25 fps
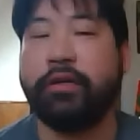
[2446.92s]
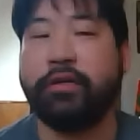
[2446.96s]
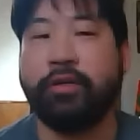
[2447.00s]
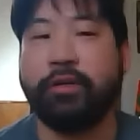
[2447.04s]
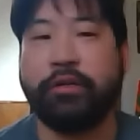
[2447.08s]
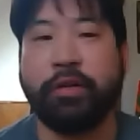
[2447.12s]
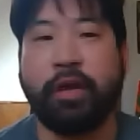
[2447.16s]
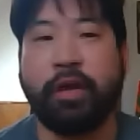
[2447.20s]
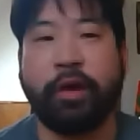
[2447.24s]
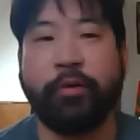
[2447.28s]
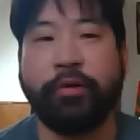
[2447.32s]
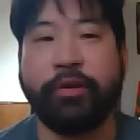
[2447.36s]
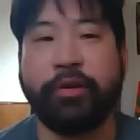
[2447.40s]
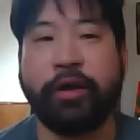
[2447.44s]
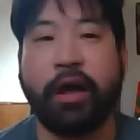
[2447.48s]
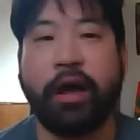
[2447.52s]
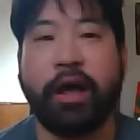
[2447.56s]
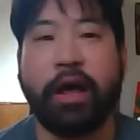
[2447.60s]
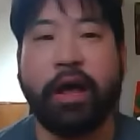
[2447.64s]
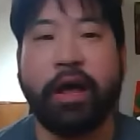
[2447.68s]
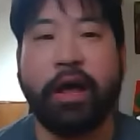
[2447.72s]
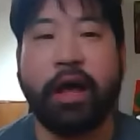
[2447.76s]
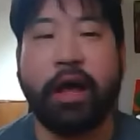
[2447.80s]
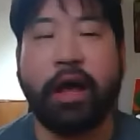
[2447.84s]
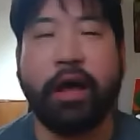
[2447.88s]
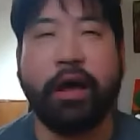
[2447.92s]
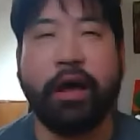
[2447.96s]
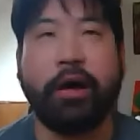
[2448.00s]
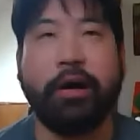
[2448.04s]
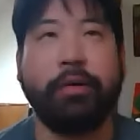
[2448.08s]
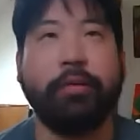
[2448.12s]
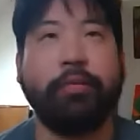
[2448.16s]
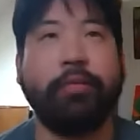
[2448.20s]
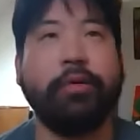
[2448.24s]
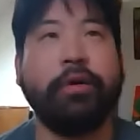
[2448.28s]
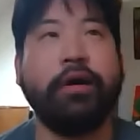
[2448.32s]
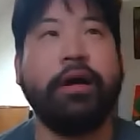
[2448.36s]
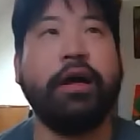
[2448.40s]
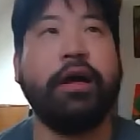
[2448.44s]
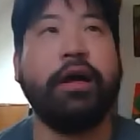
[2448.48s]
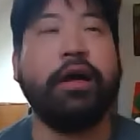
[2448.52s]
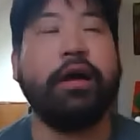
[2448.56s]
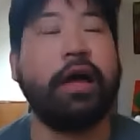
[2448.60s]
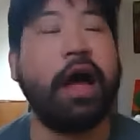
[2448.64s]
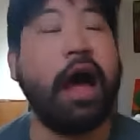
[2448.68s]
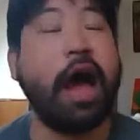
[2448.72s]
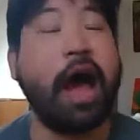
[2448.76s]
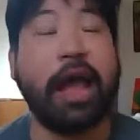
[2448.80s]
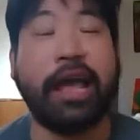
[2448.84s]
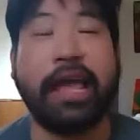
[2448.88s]
do you call it?
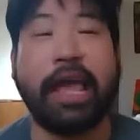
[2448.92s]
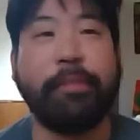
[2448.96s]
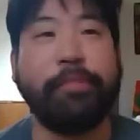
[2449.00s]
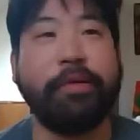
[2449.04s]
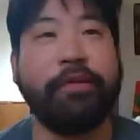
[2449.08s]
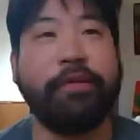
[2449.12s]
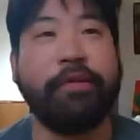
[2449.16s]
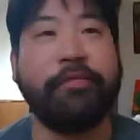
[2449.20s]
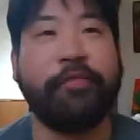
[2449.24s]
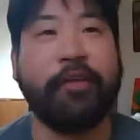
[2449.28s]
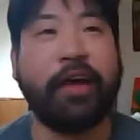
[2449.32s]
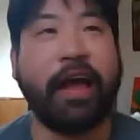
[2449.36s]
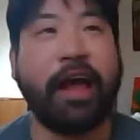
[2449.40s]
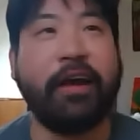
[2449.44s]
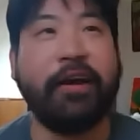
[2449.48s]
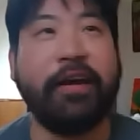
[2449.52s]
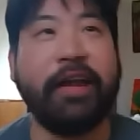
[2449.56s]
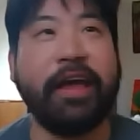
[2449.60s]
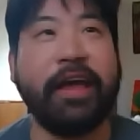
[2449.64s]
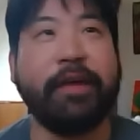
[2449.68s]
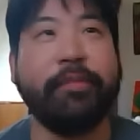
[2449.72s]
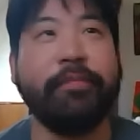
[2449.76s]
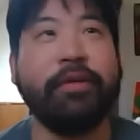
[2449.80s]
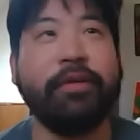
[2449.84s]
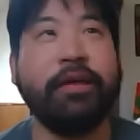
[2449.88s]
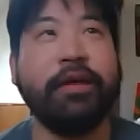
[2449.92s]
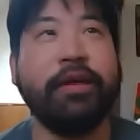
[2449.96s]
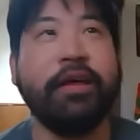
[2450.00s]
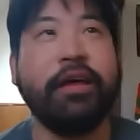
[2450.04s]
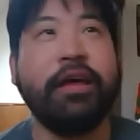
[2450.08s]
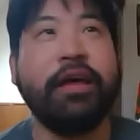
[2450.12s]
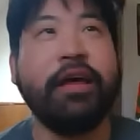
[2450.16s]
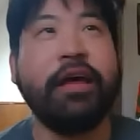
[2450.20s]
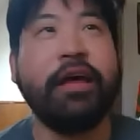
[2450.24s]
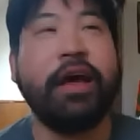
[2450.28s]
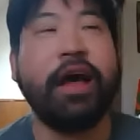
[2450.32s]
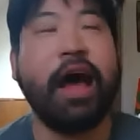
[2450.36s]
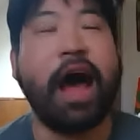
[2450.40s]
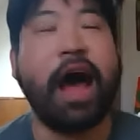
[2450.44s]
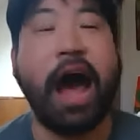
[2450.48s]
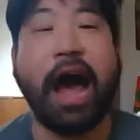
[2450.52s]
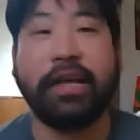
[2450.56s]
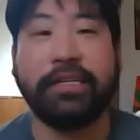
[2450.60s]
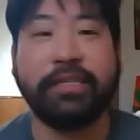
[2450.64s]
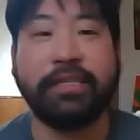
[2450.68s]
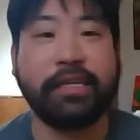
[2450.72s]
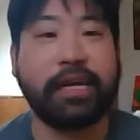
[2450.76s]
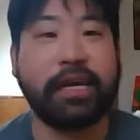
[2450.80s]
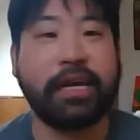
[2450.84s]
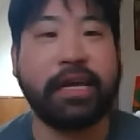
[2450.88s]
I can't believe I forgot her name.
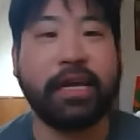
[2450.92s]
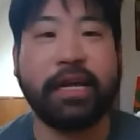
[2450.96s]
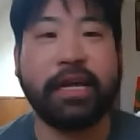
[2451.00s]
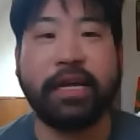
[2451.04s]
Asuka.